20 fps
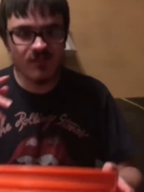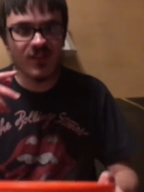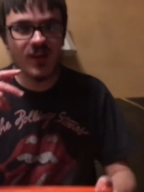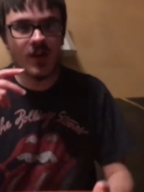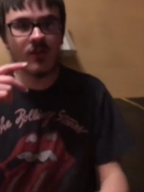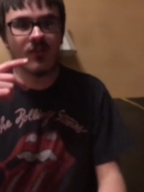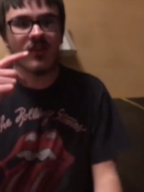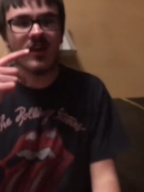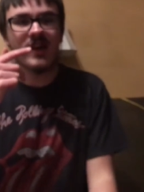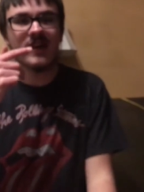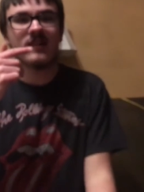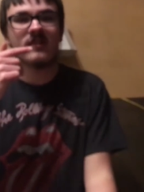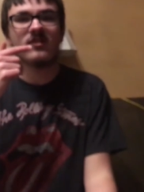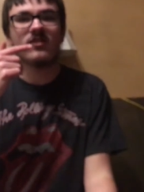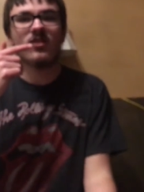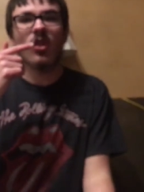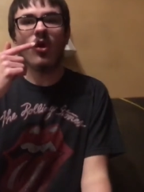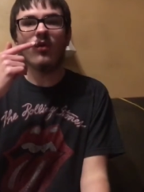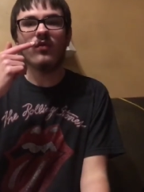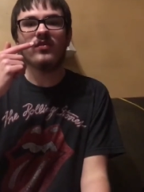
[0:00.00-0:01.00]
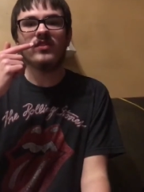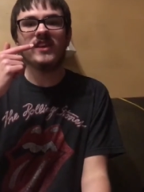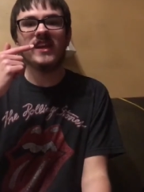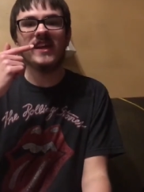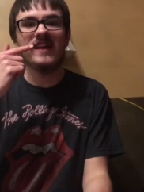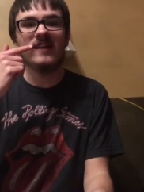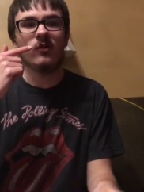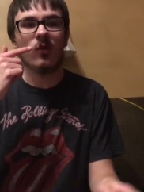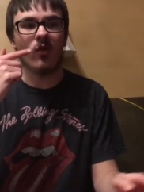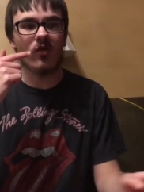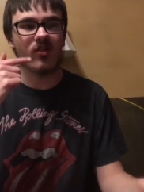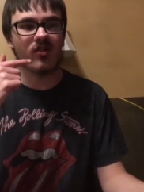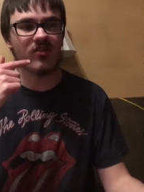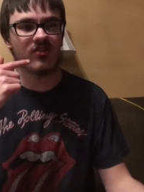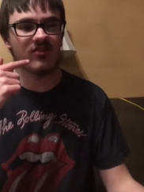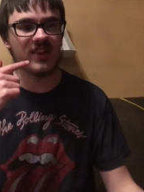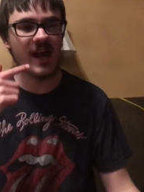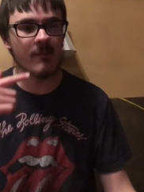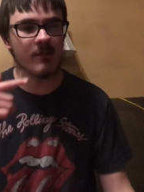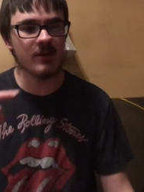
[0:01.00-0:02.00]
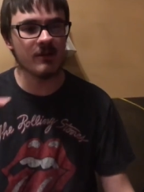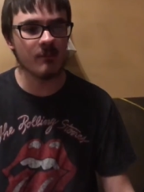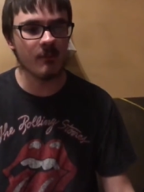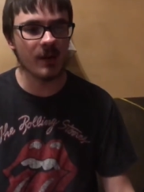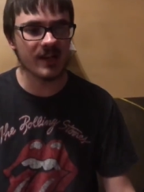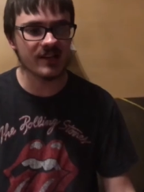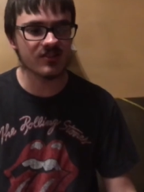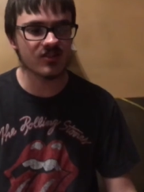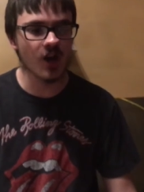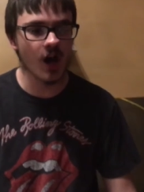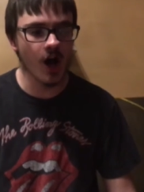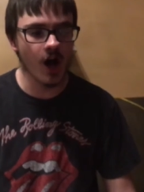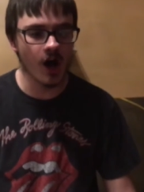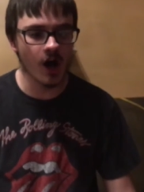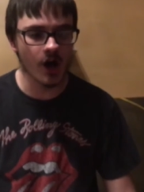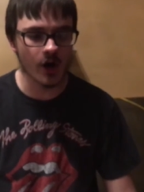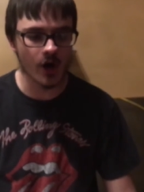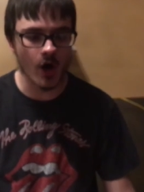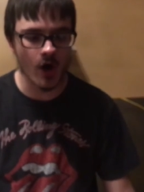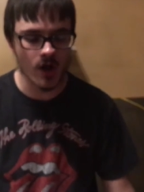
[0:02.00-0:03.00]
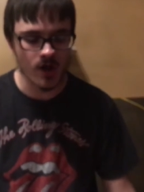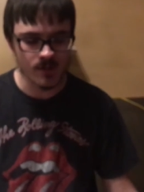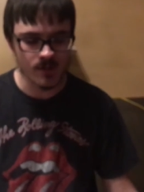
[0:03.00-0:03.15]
feels like little needles stabbing my tongue.